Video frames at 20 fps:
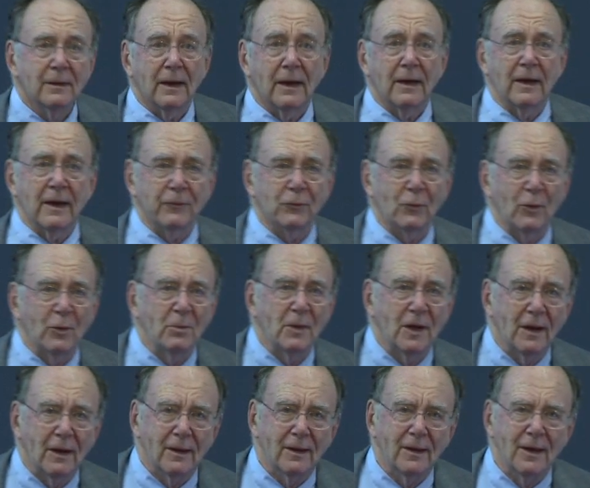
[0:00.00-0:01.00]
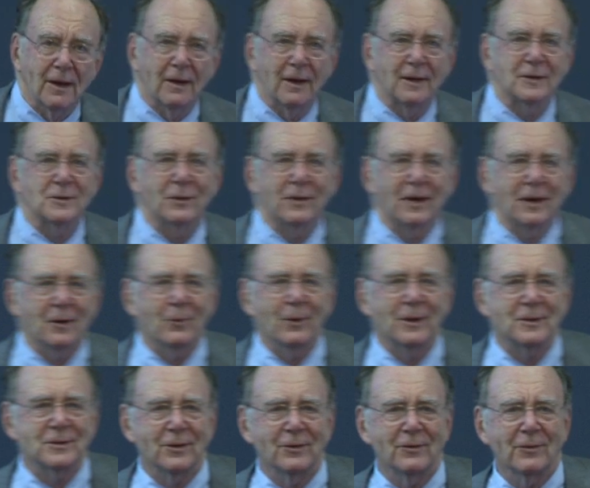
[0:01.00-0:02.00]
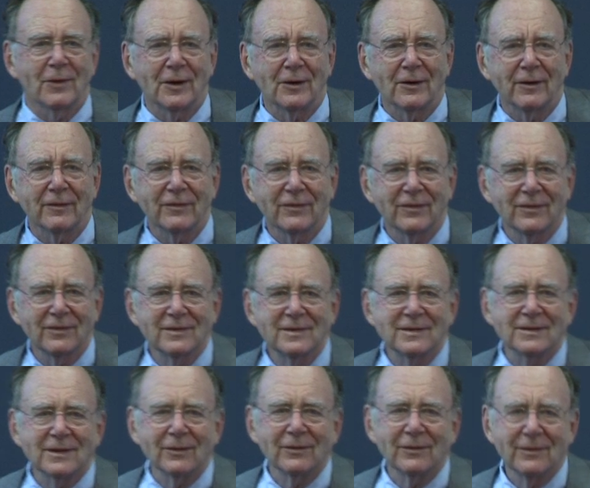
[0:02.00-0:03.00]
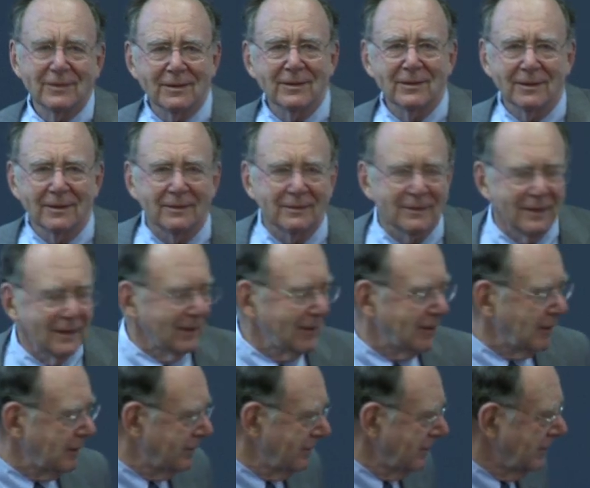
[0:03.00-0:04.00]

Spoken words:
I have to admit I can't answer that question right off, so we'll let it go.